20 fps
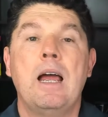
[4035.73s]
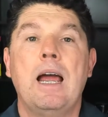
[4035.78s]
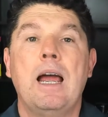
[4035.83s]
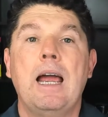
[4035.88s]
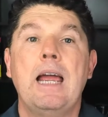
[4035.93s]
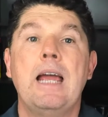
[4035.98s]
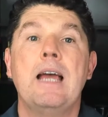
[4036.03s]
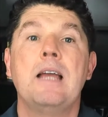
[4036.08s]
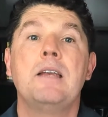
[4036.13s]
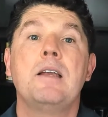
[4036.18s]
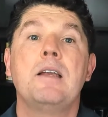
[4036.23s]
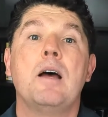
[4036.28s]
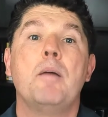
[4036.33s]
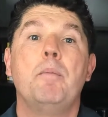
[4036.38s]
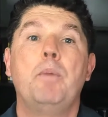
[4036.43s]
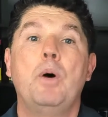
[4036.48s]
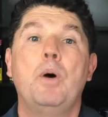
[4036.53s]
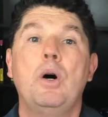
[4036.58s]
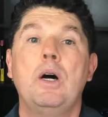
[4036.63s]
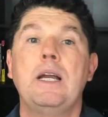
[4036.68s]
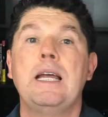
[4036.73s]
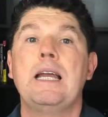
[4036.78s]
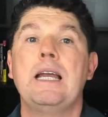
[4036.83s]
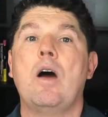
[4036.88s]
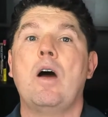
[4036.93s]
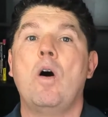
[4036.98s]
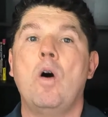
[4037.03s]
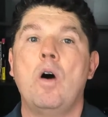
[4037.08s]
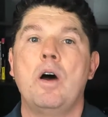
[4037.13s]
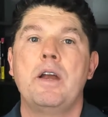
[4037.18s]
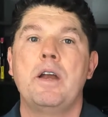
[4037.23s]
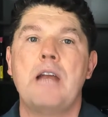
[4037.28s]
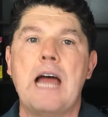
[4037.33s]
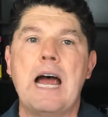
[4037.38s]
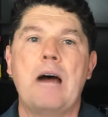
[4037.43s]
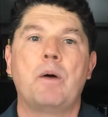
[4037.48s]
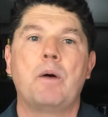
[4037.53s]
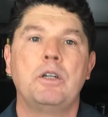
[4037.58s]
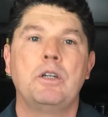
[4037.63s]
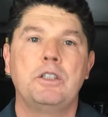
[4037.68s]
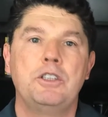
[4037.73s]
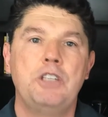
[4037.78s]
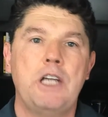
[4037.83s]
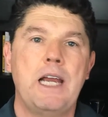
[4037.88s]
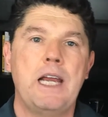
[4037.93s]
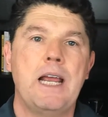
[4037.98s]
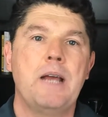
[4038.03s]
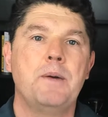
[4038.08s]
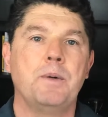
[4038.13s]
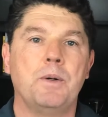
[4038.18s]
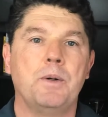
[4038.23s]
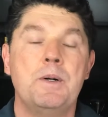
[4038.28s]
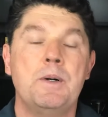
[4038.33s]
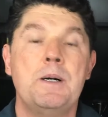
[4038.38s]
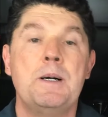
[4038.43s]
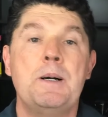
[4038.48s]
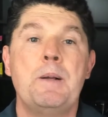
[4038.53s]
and put it on our channel.